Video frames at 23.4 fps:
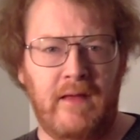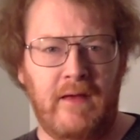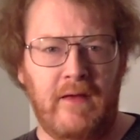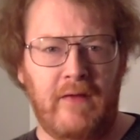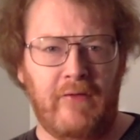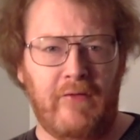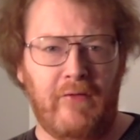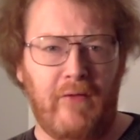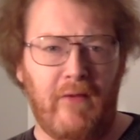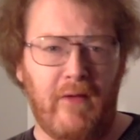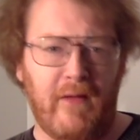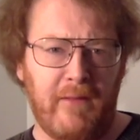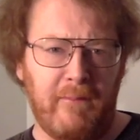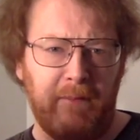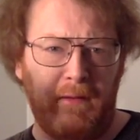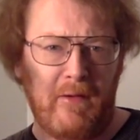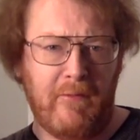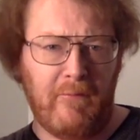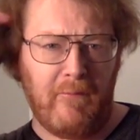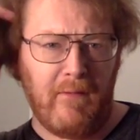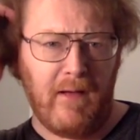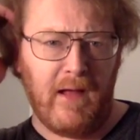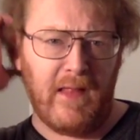is talking
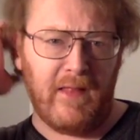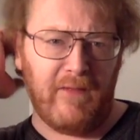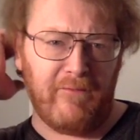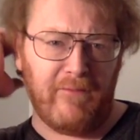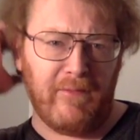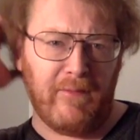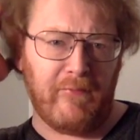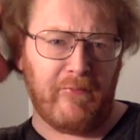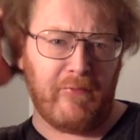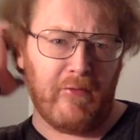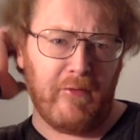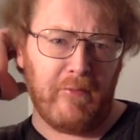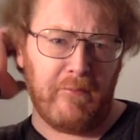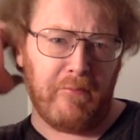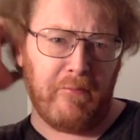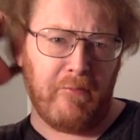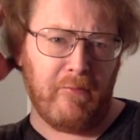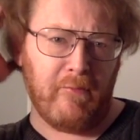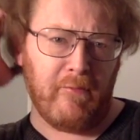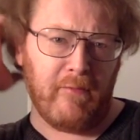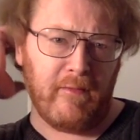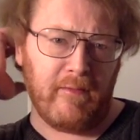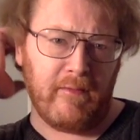about why the film's so
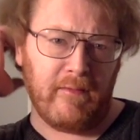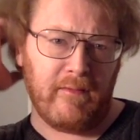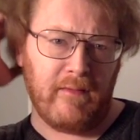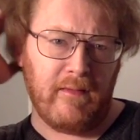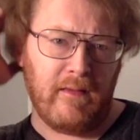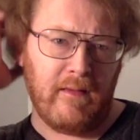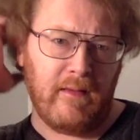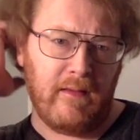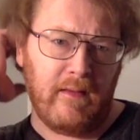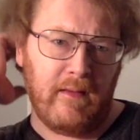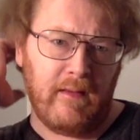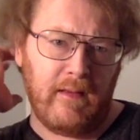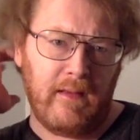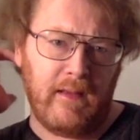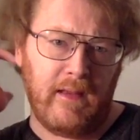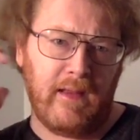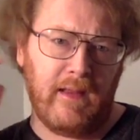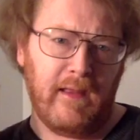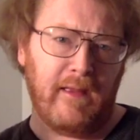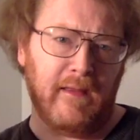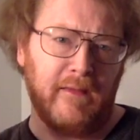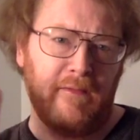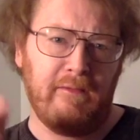important.
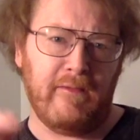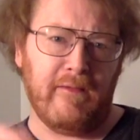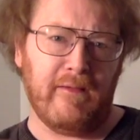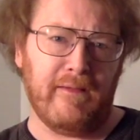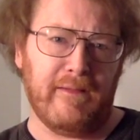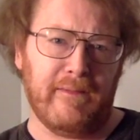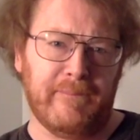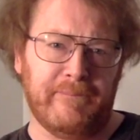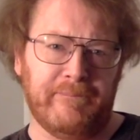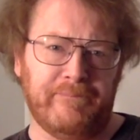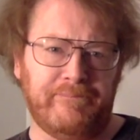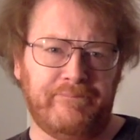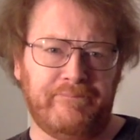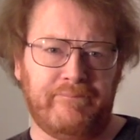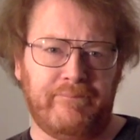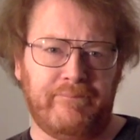And um,